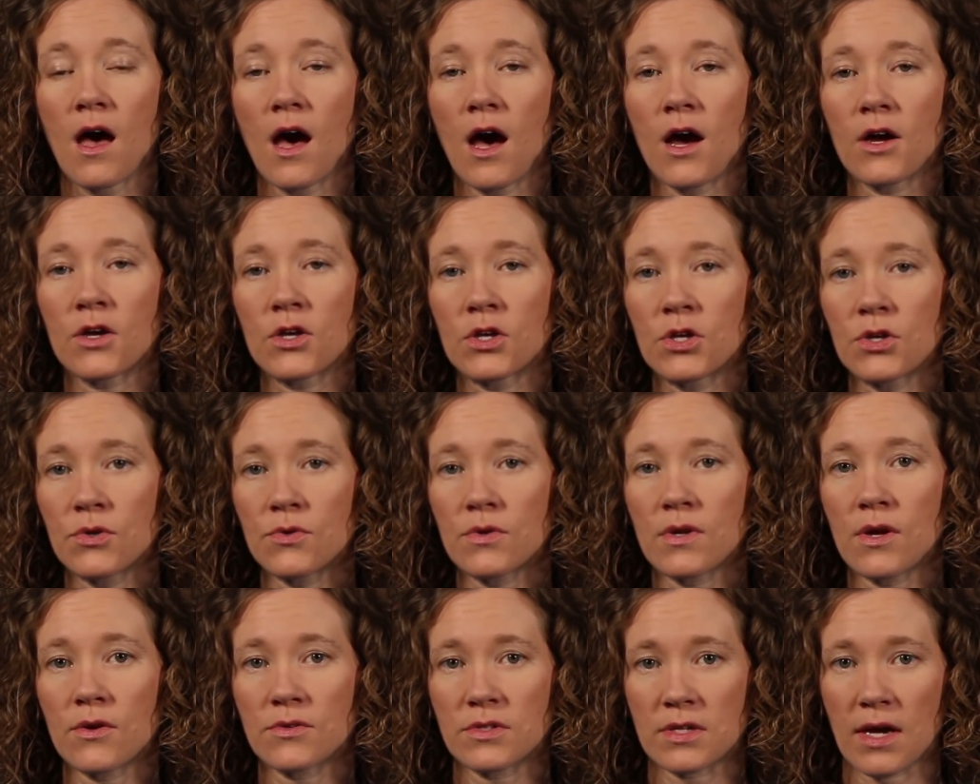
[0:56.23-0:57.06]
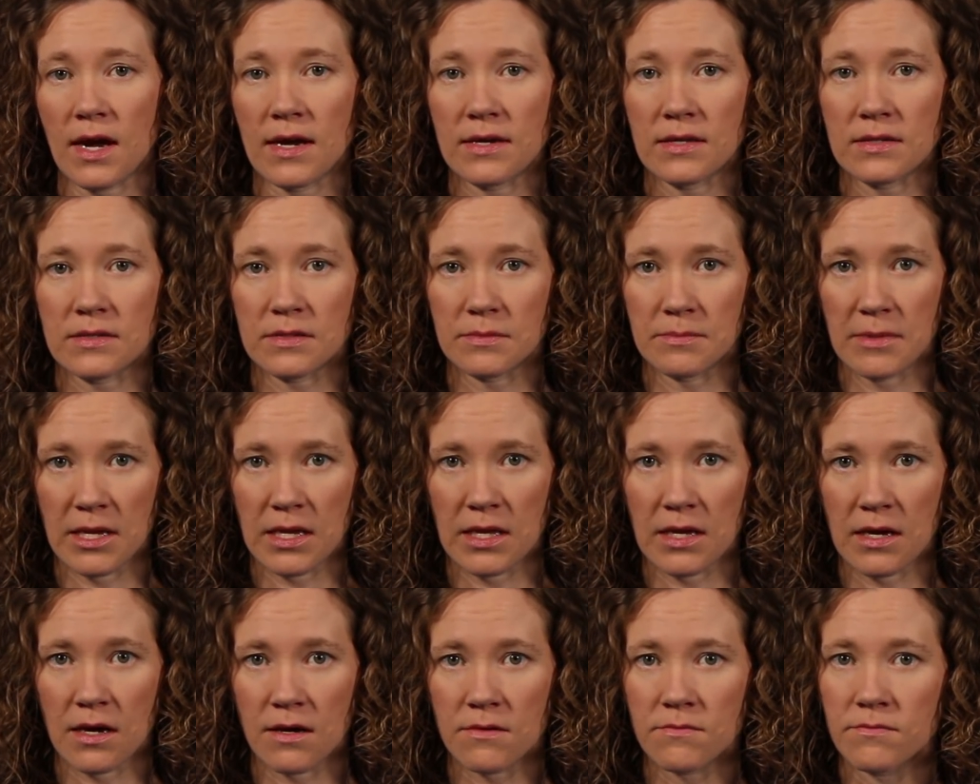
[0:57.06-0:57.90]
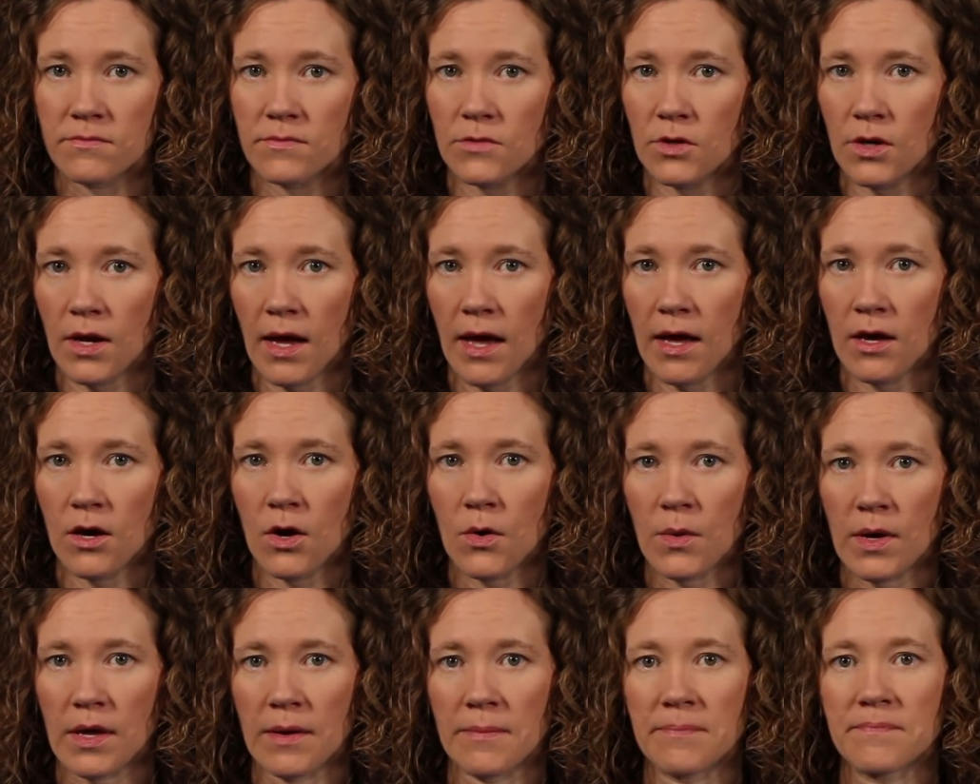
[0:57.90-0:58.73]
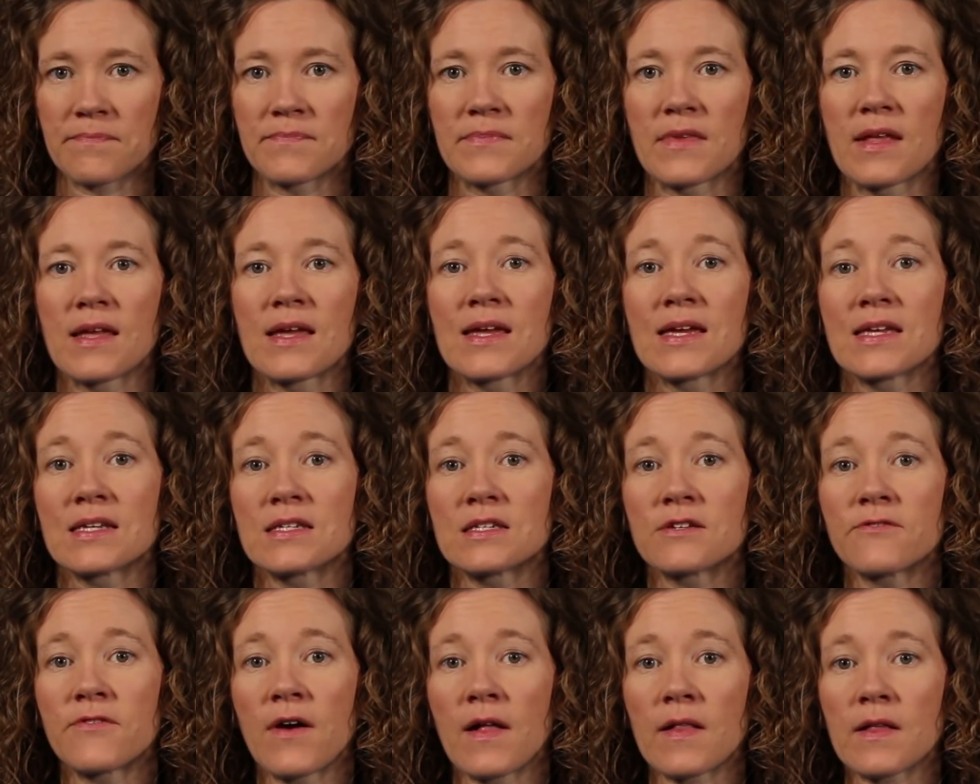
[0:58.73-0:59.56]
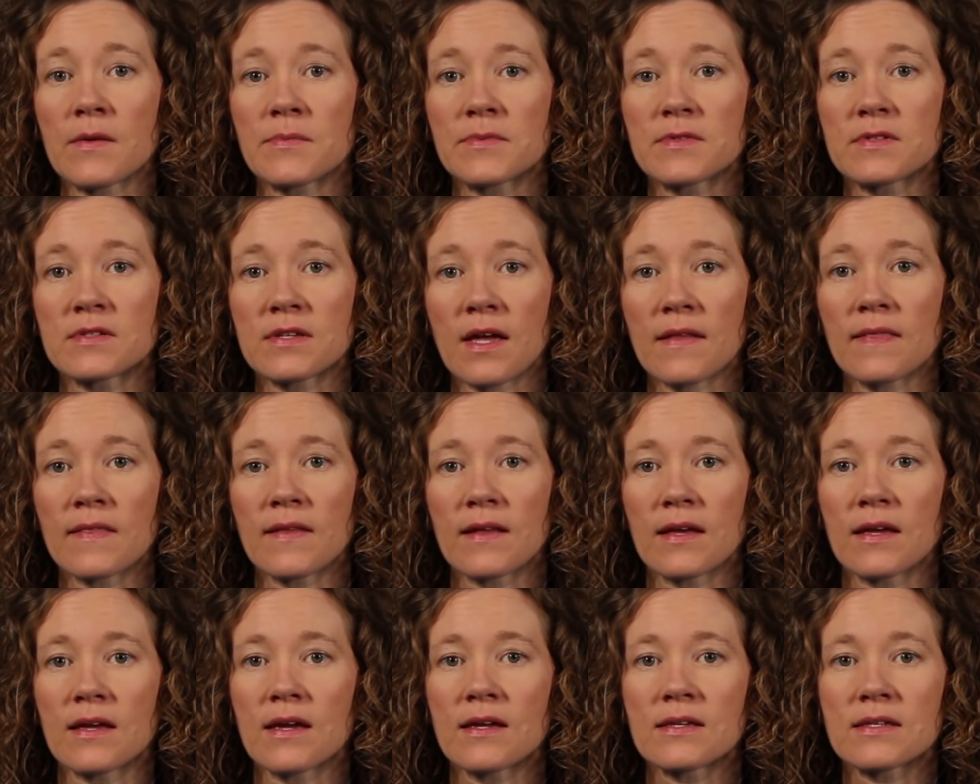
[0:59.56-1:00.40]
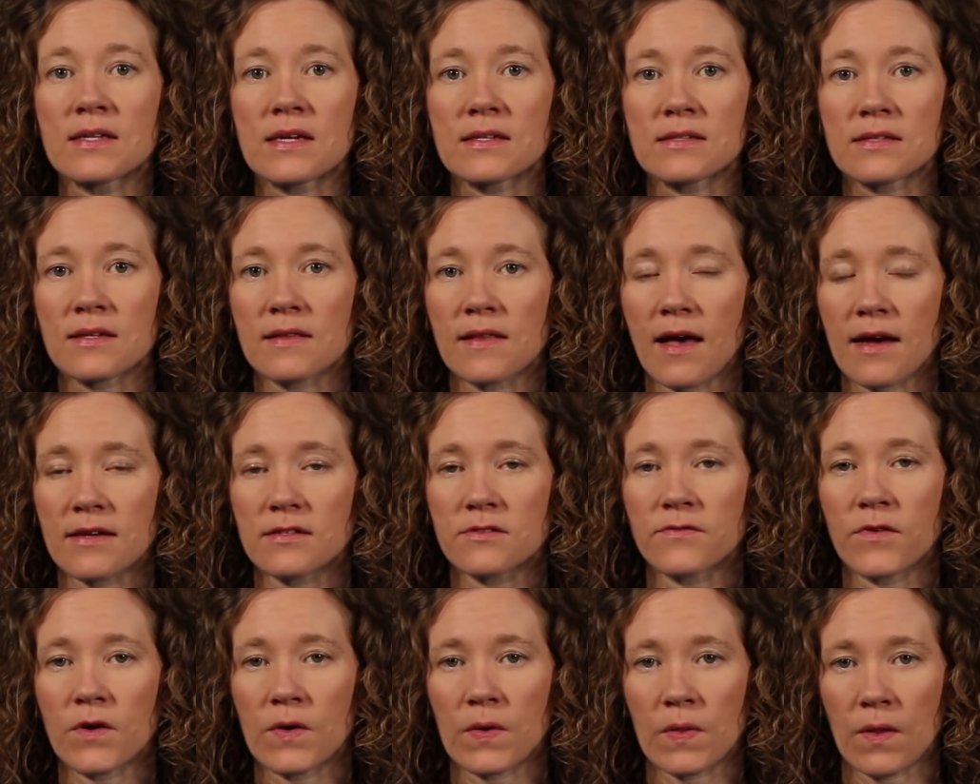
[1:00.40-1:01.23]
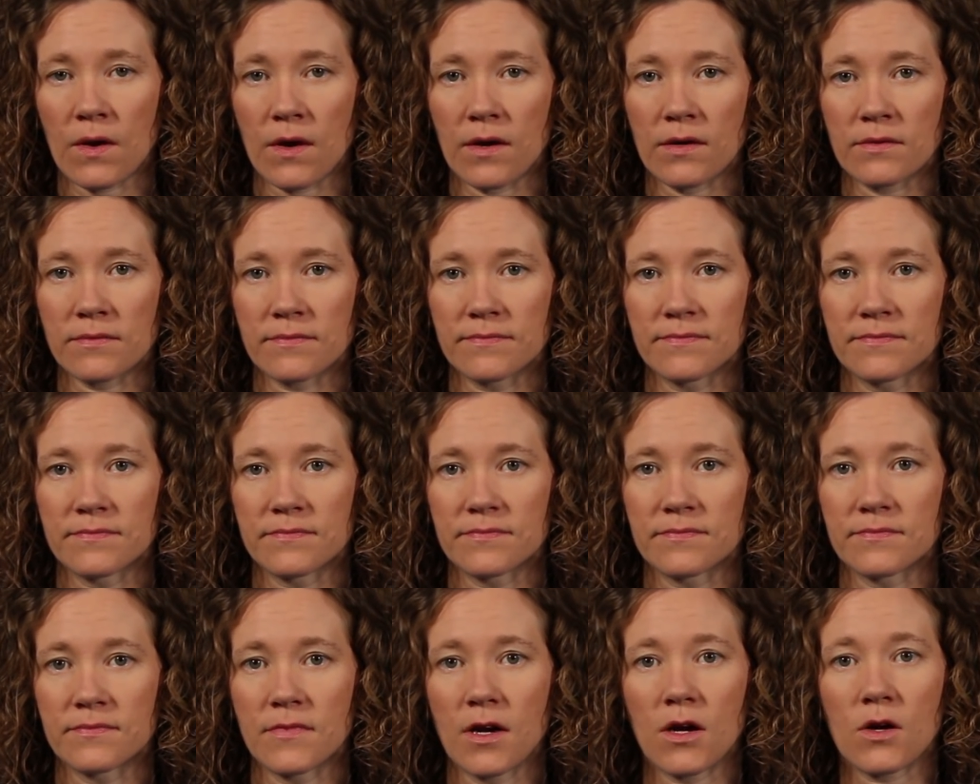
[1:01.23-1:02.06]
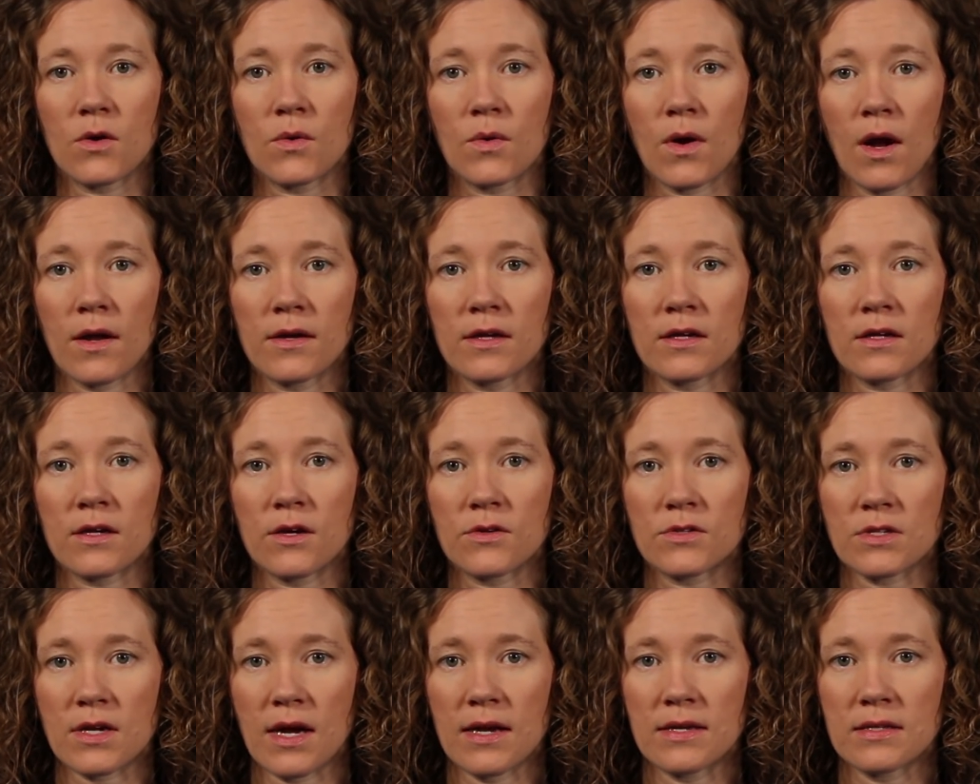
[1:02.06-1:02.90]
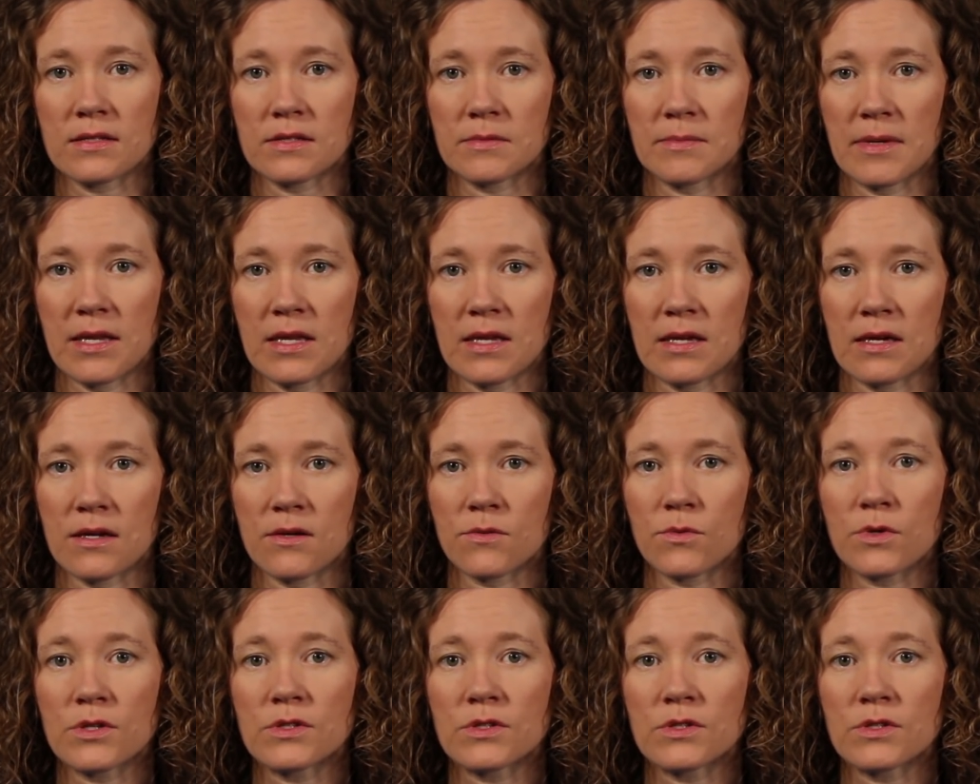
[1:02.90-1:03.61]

Acute otitis media, or A O M, develops suddenly and doesn't last very long. Chronic otitis media